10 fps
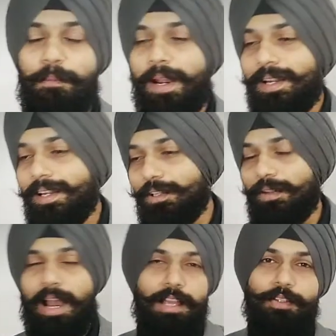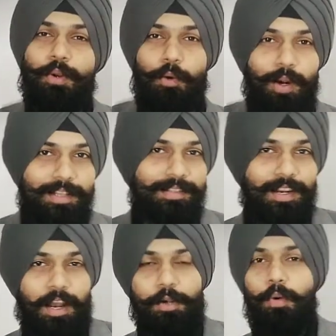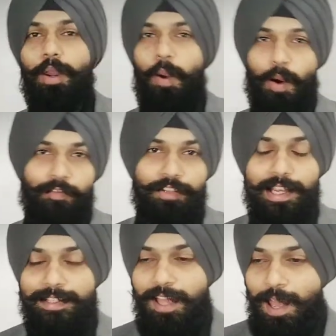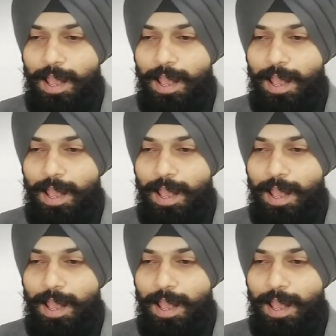but guys, you need to understand, I do a lot of things.